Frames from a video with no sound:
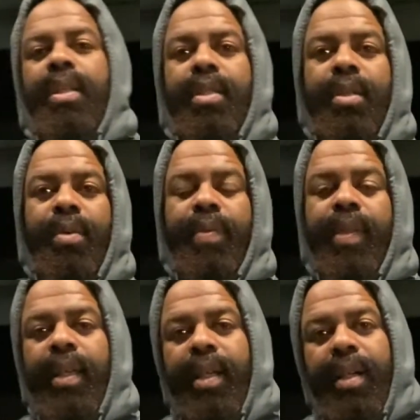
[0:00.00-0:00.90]
So
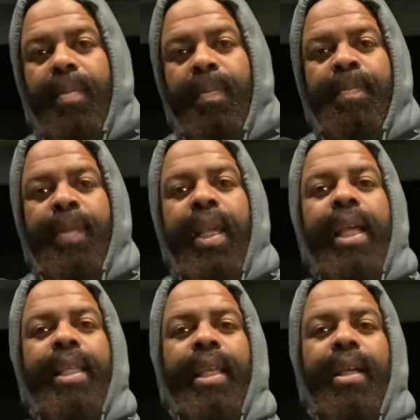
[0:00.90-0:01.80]
the
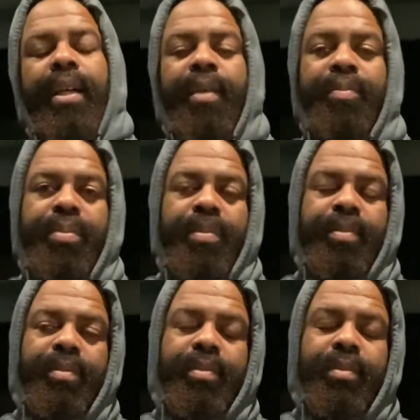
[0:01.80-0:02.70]
idea
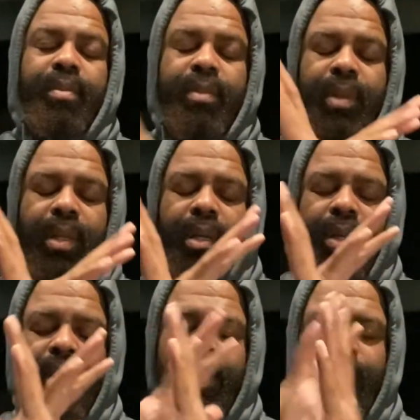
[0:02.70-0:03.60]

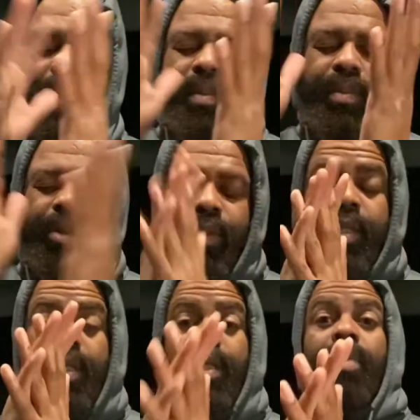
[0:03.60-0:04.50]
of
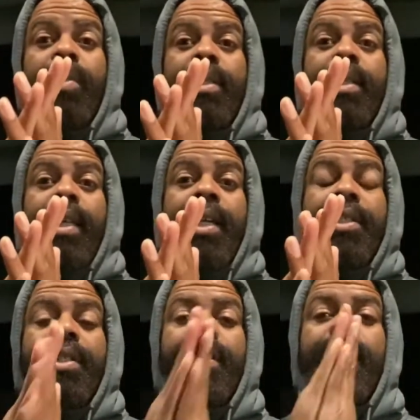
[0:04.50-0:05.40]
transcendental
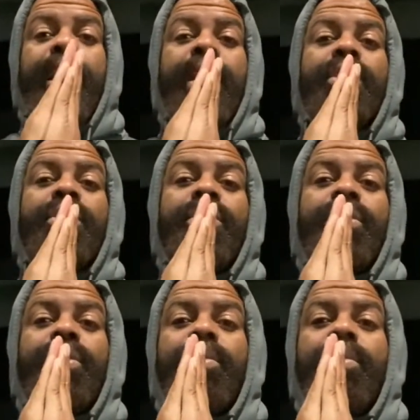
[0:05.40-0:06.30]
meditation is to